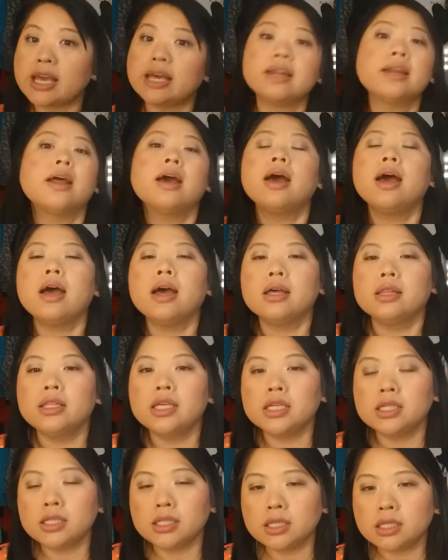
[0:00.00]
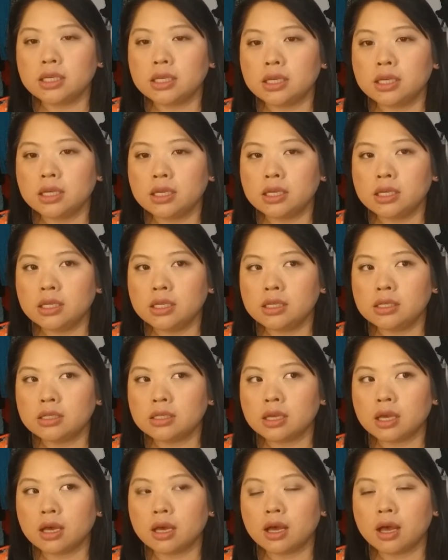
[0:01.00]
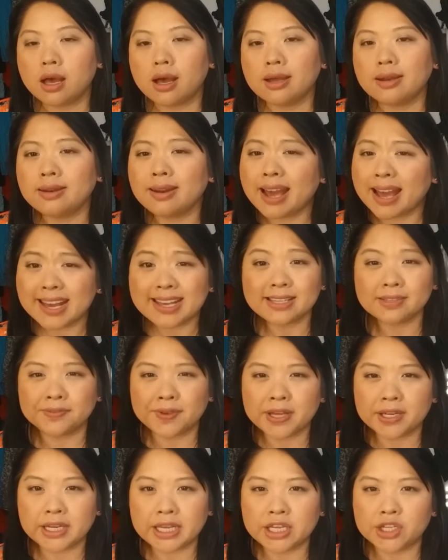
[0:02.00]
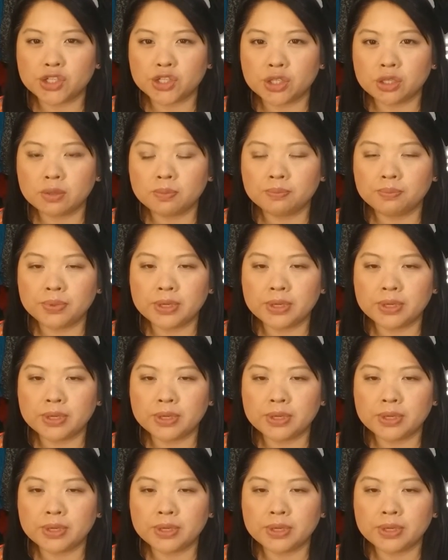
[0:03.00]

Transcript: And this is a nice foundation,